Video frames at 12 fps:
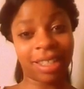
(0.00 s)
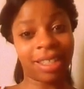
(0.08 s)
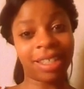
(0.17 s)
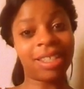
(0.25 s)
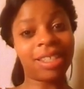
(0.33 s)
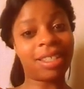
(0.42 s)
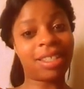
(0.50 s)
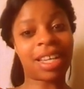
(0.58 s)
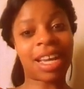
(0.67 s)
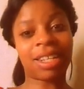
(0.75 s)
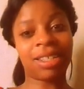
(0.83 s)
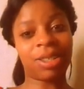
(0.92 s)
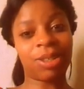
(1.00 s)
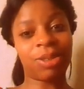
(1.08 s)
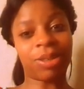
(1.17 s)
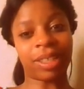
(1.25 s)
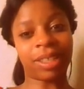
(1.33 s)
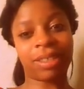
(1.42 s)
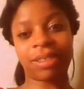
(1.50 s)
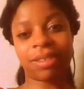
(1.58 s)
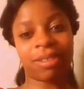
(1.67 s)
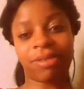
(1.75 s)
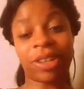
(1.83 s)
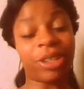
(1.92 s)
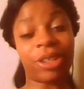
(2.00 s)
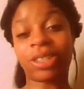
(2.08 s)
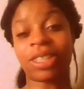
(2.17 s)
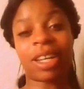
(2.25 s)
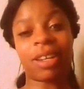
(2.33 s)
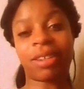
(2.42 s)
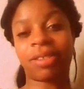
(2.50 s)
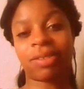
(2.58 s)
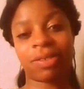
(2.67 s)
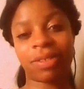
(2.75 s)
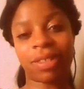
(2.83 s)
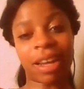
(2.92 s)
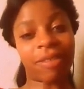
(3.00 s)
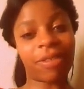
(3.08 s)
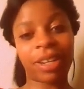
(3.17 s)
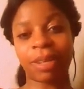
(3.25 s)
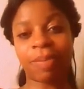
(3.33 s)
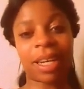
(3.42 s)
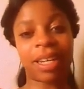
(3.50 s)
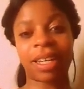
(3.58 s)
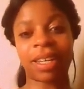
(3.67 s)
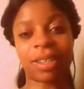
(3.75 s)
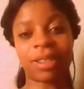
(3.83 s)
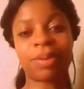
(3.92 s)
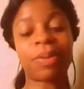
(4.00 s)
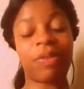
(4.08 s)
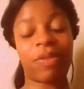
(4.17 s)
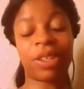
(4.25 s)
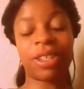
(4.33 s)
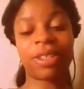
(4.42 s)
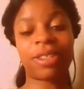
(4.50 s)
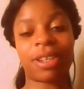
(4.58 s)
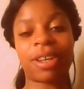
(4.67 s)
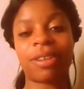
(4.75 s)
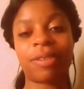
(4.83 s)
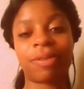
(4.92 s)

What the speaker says: you just got to do it for yourself. Not for anybody else, but for yourself.